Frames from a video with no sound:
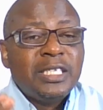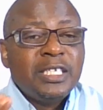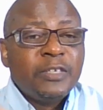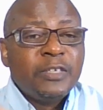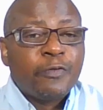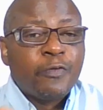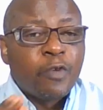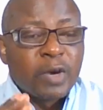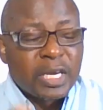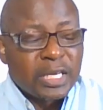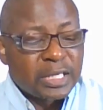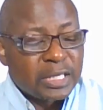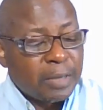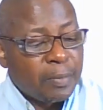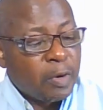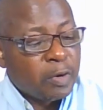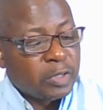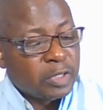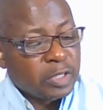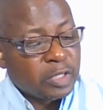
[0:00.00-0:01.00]
didn't forget
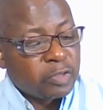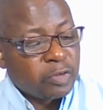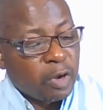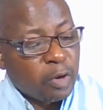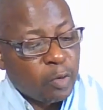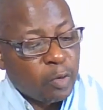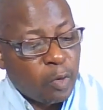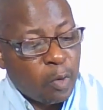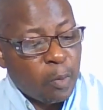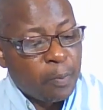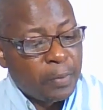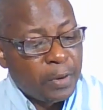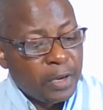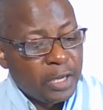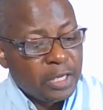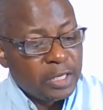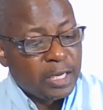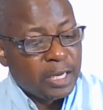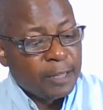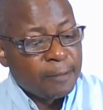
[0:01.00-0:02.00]
about Israel
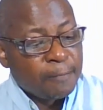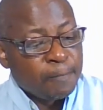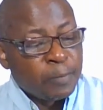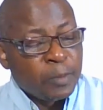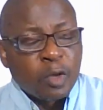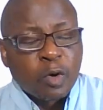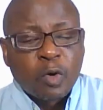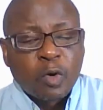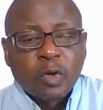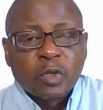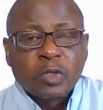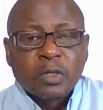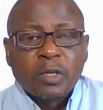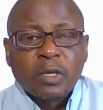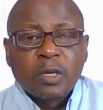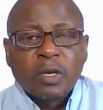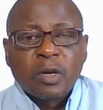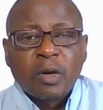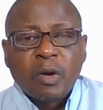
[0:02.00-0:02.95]
completely because